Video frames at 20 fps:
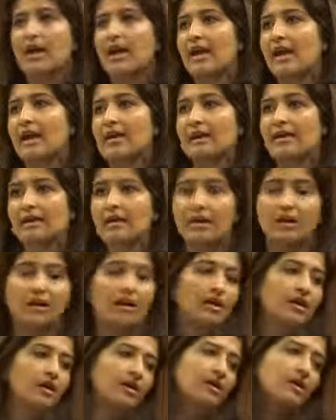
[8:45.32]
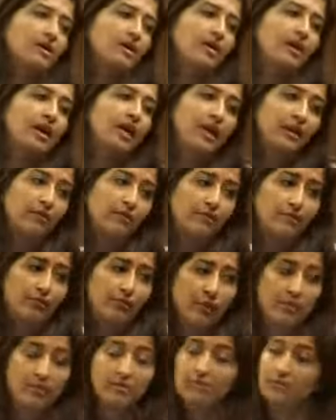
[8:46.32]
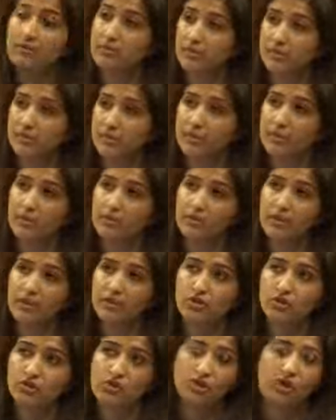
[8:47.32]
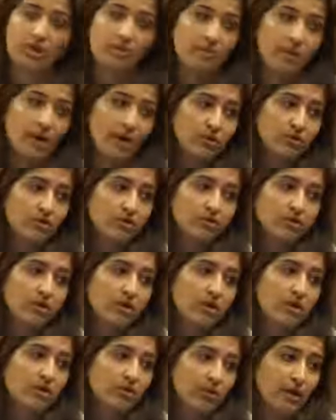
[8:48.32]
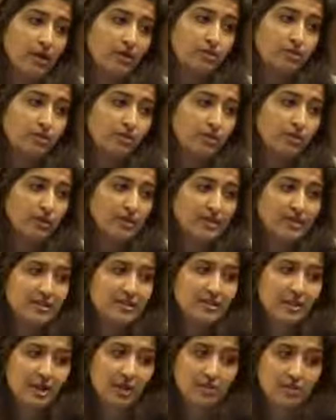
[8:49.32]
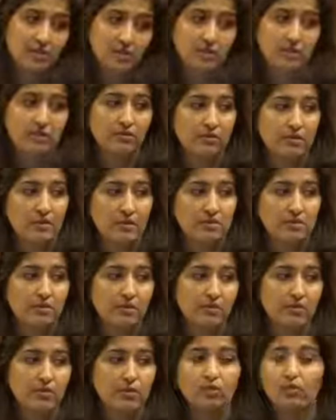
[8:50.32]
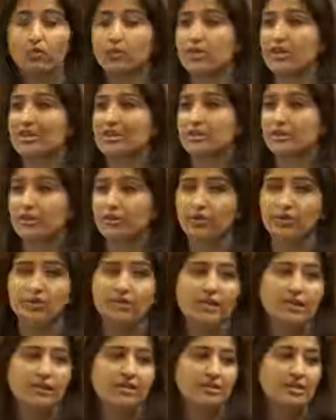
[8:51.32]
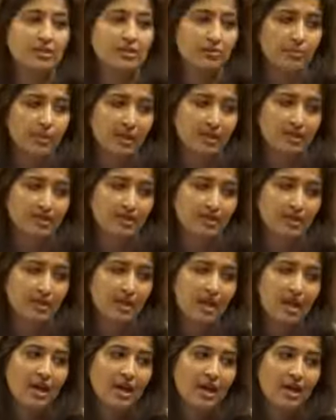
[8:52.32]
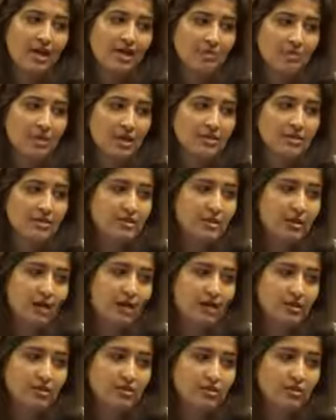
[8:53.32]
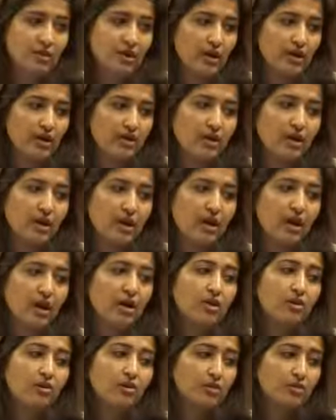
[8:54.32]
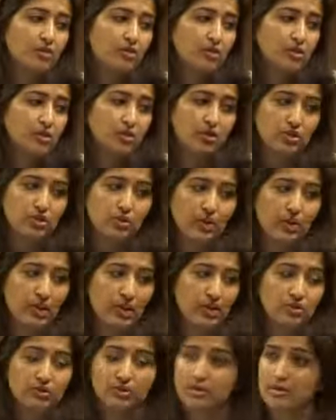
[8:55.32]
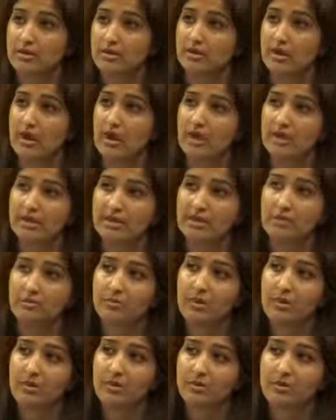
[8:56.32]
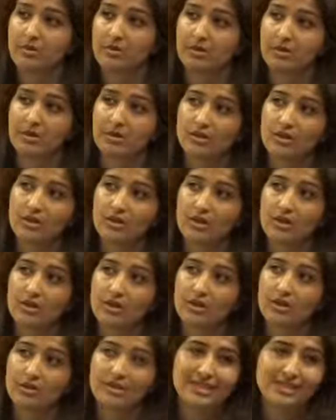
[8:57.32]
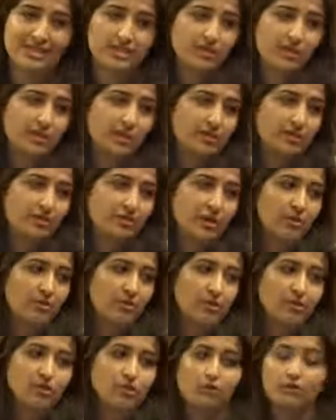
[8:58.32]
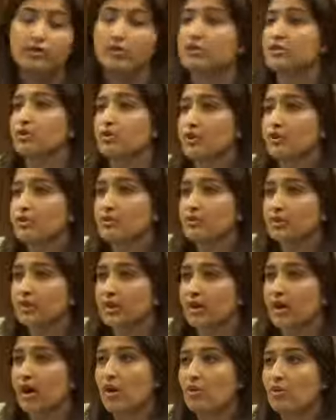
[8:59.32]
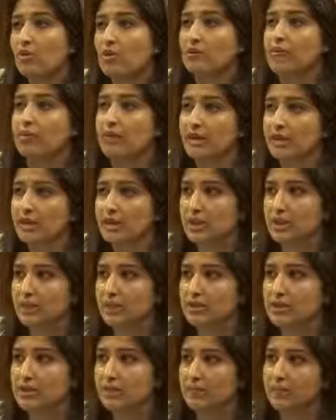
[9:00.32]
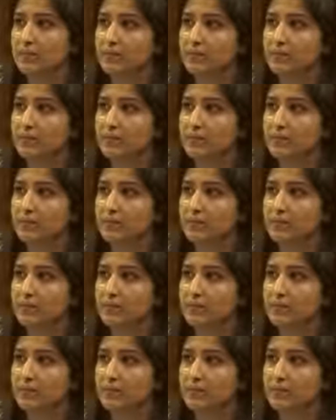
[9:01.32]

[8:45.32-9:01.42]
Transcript: and from the original amount, around 40,000 of these people were internally displaced. It means that Israel refused to allow these IDPs, these internally displaced people, to return to their home and villages.